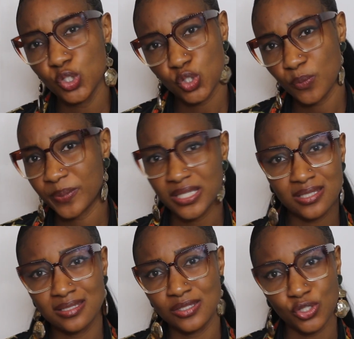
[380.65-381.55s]

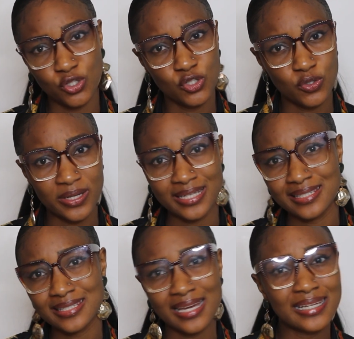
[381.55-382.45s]
topics to do, you're
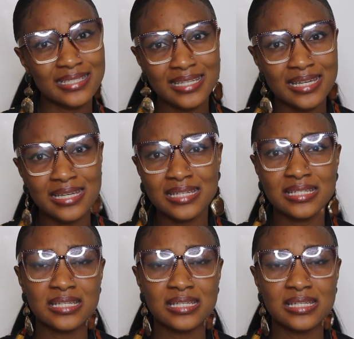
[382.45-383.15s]
excited,